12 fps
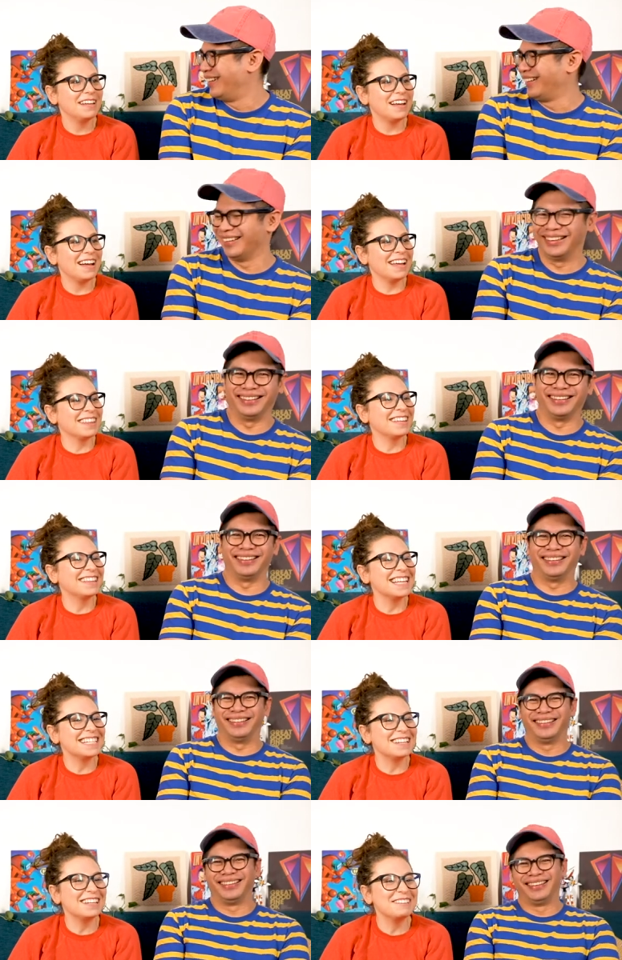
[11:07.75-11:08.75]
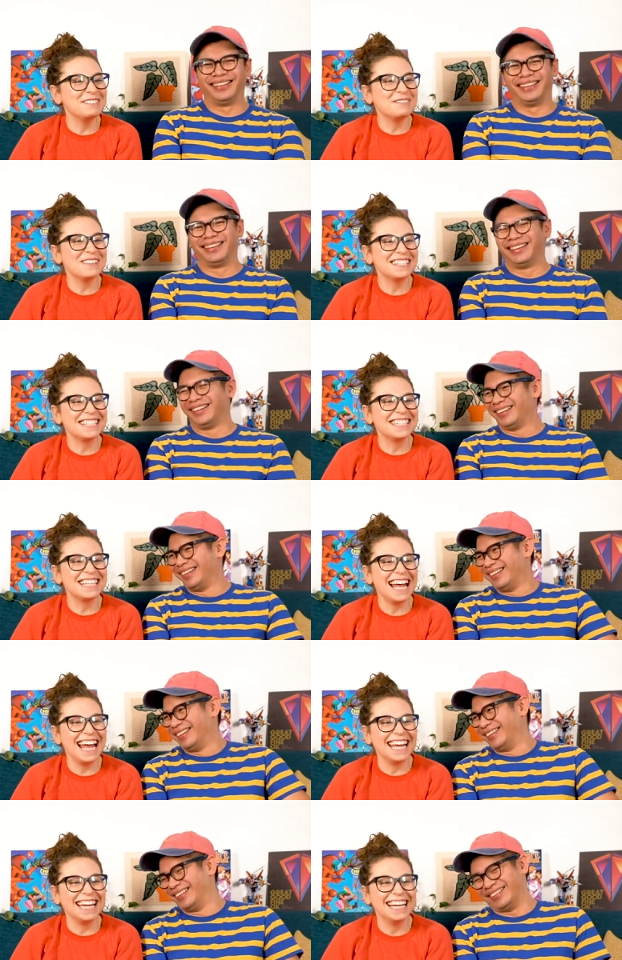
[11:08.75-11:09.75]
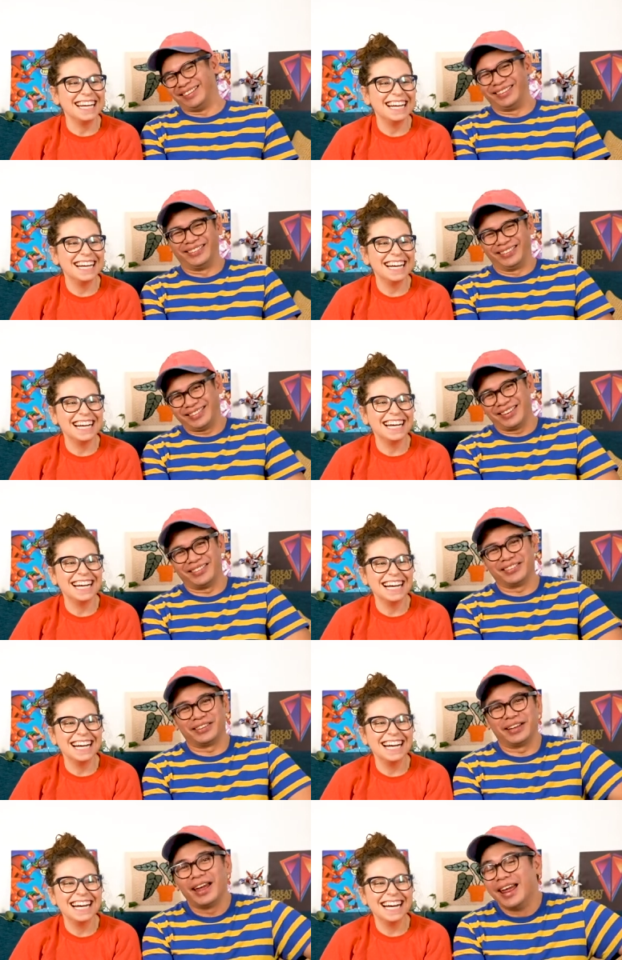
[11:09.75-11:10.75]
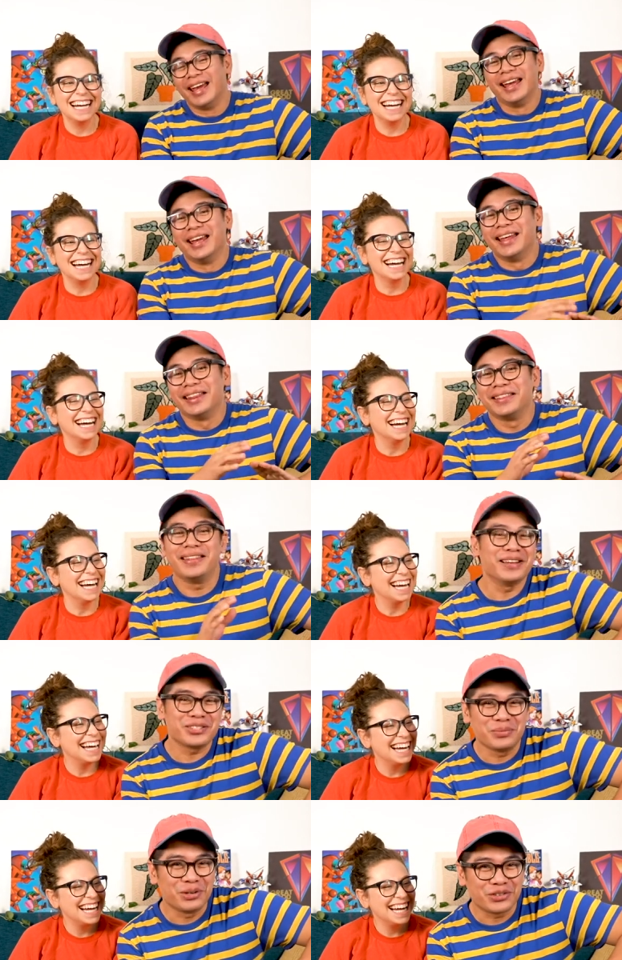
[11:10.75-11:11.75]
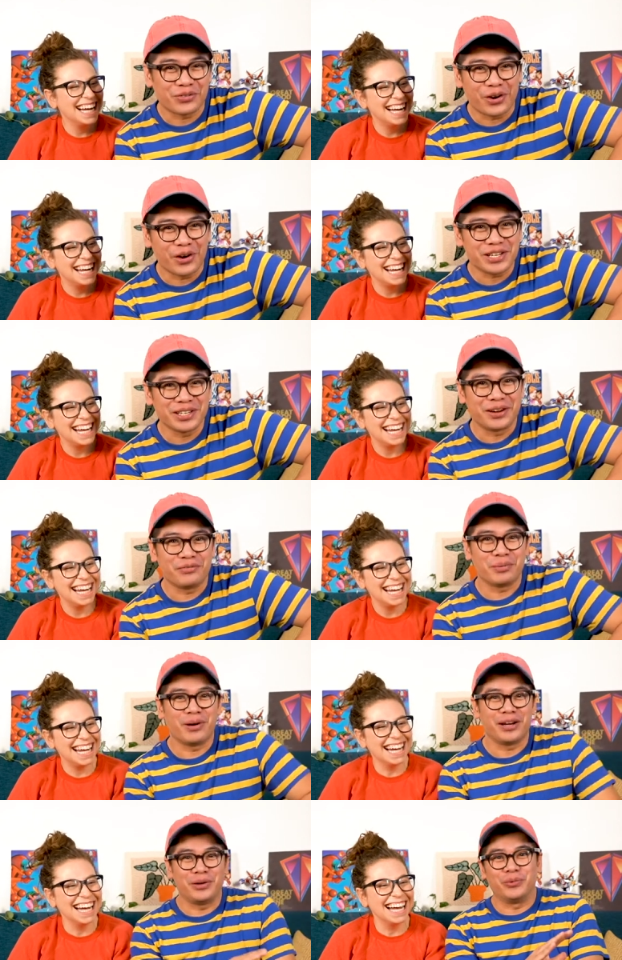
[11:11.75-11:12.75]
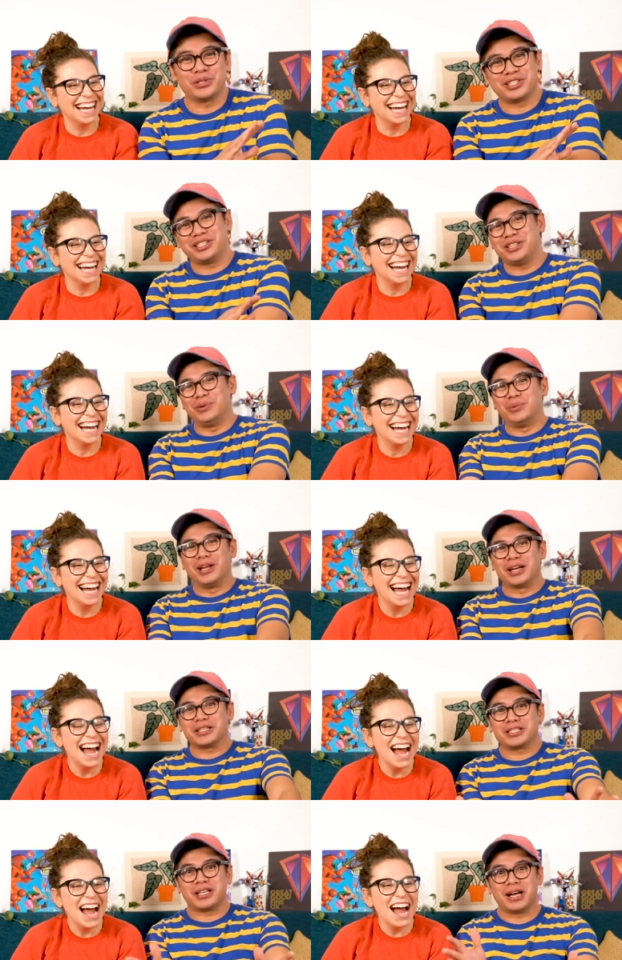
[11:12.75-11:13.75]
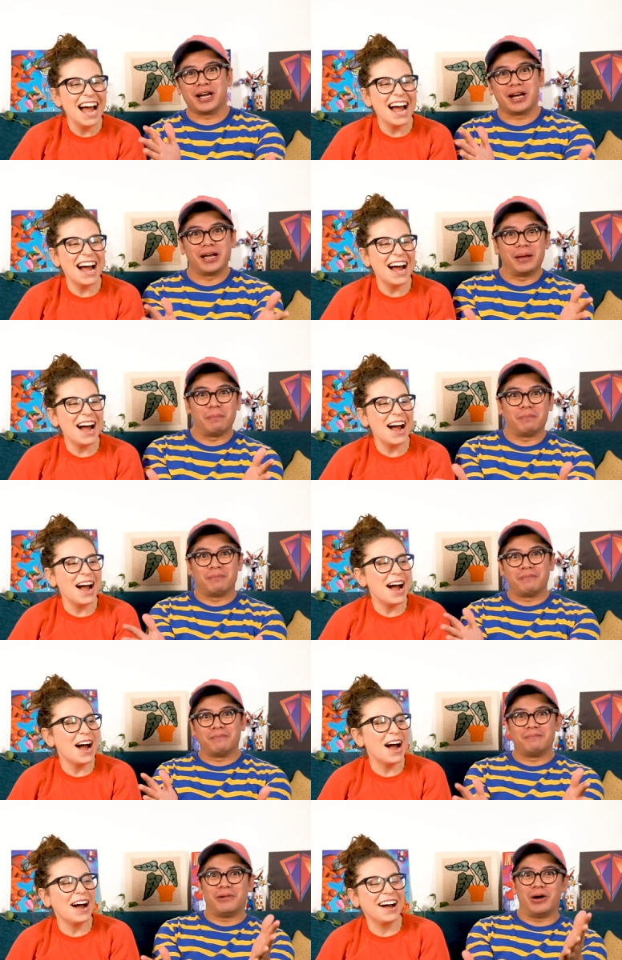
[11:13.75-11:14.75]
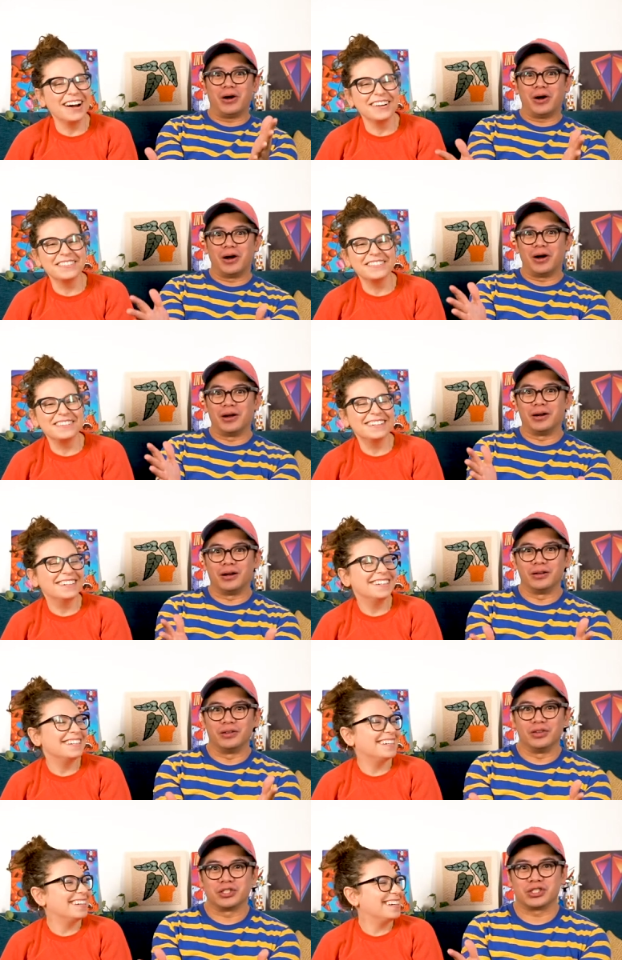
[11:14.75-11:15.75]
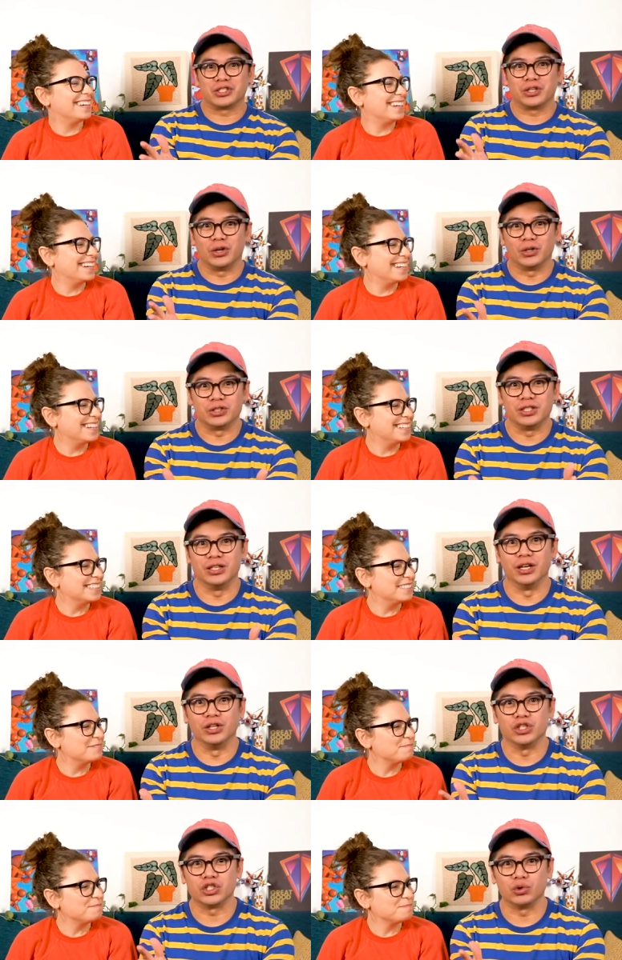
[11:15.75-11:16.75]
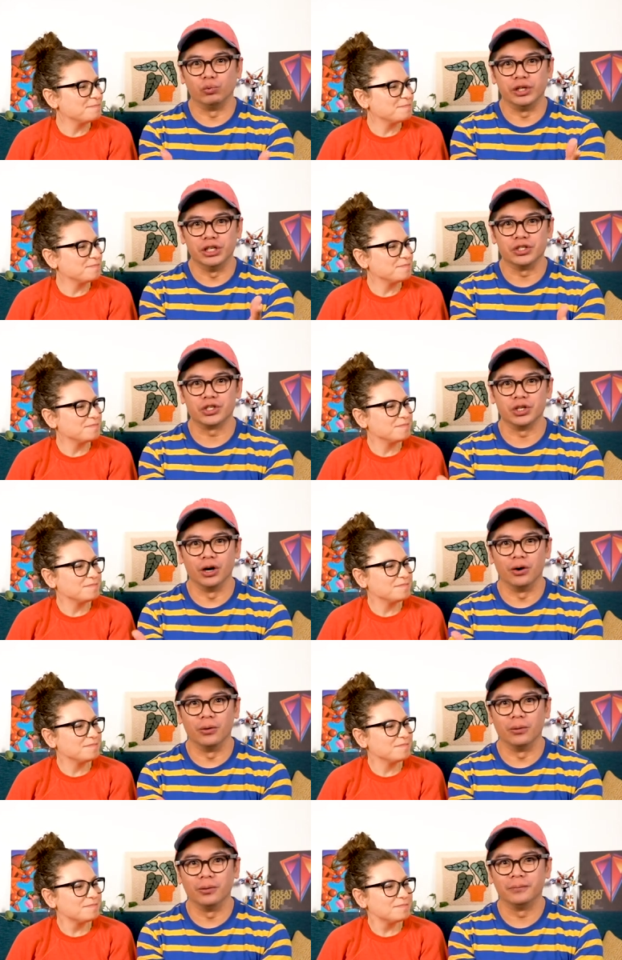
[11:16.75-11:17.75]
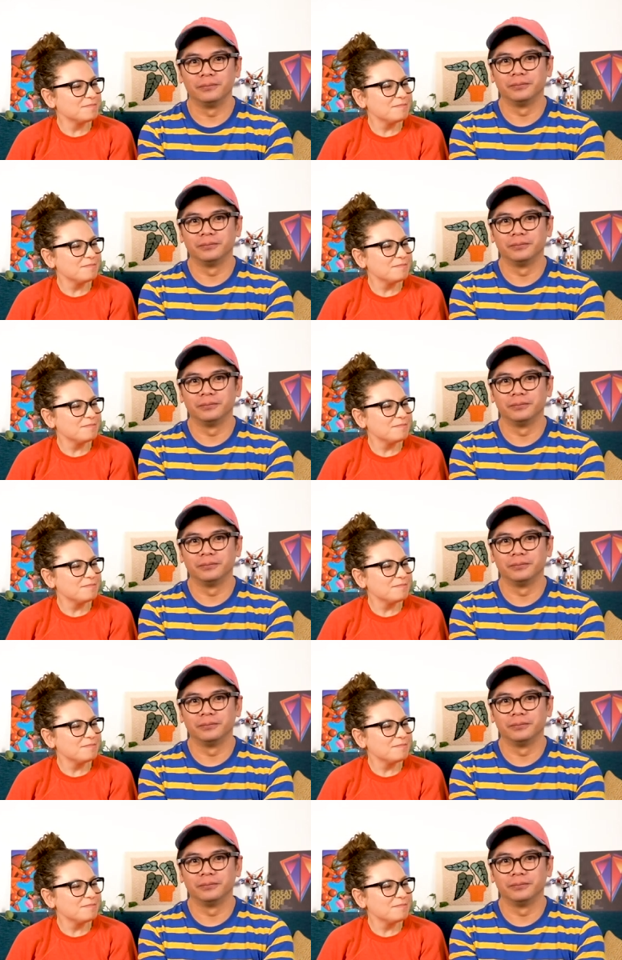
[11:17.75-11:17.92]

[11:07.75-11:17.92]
Speaker 1: thought that's all I was supposed to say. I thought you were like, thanks so much for watching, everybody. We'll see you next time oh. on Salty and Sweet Show.